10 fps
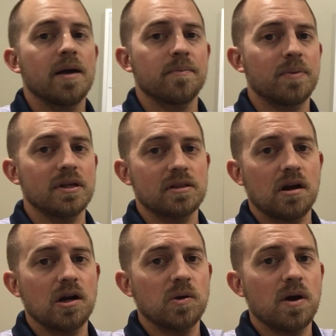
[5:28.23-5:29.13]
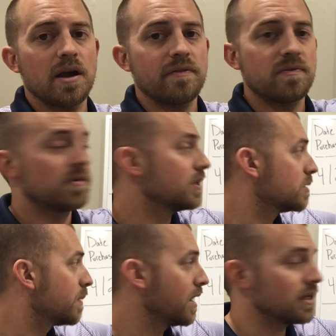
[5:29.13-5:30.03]
But the ROI for these
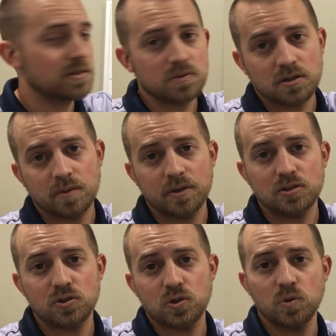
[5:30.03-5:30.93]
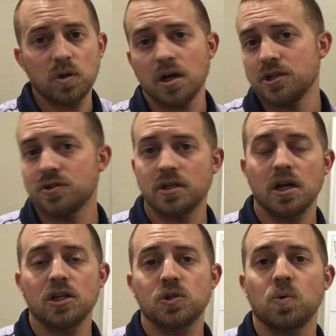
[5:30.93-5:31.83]
pants was going to be
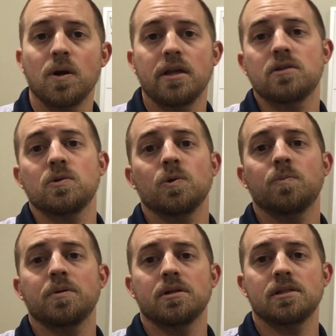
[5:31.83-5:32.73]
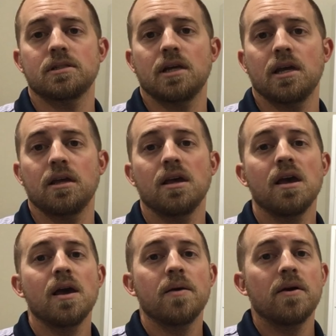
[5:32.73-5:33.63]
222%.
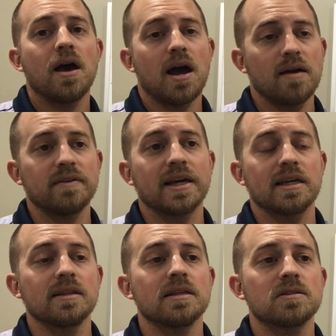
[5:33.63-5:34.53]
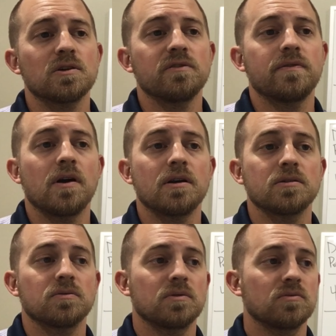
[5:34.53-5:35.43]
I'm liking these so far.
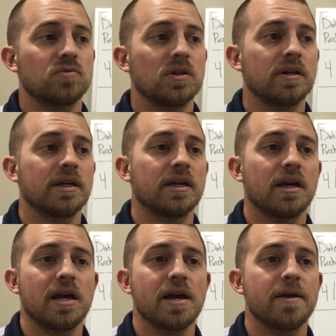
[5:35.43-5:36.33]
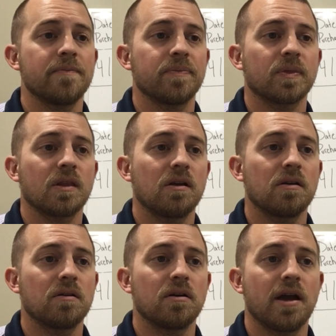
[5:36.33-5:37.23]
Really,
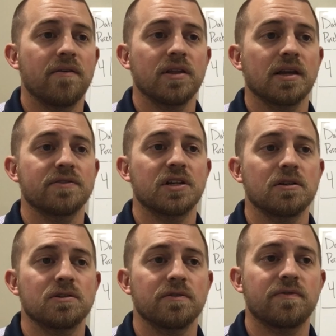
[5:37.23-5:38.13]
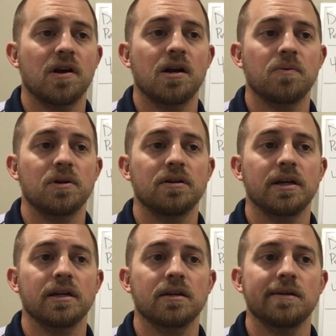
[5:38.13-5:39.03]
everything I've shared so far, we're like,